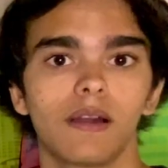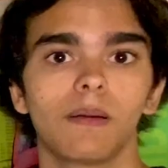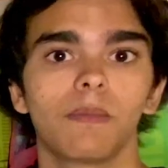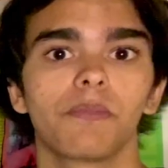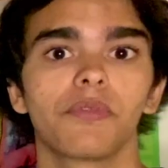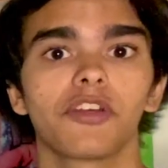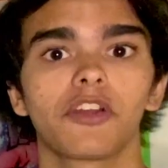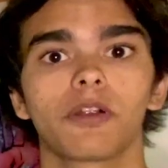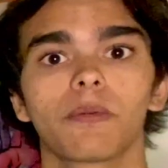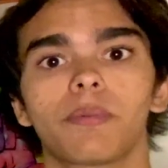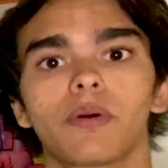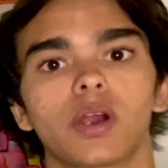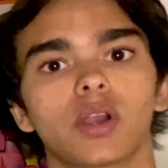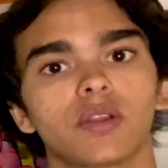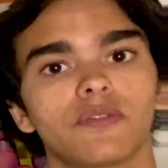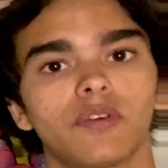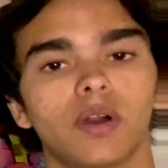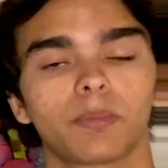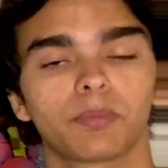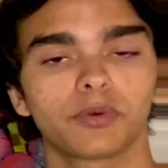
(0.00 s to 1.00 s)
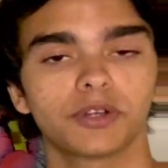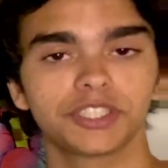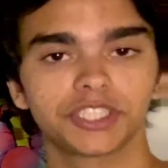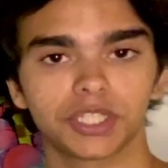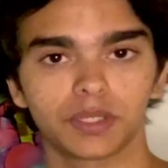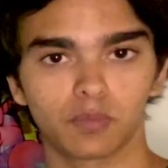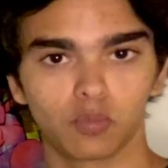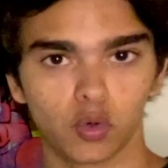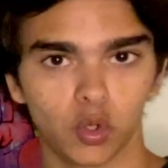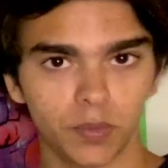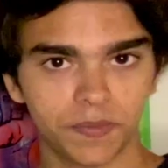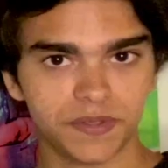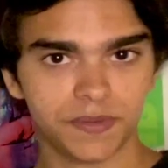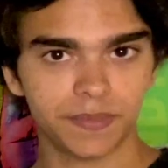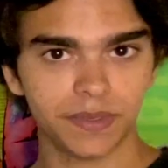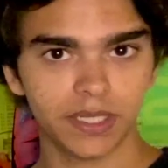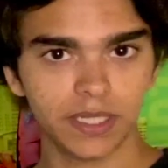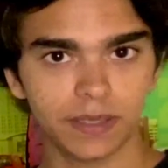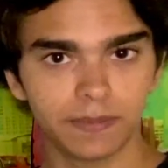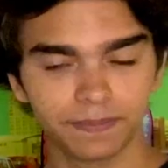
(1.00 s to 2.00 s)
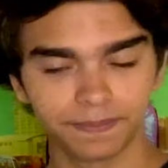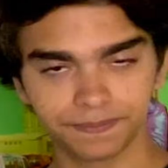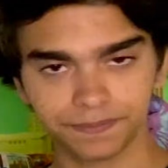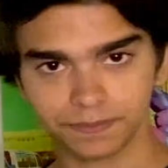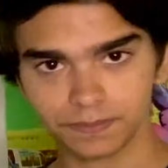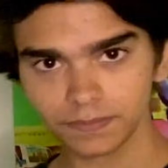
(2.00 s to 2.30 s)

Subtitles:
They're a part of Operation Warp Speed.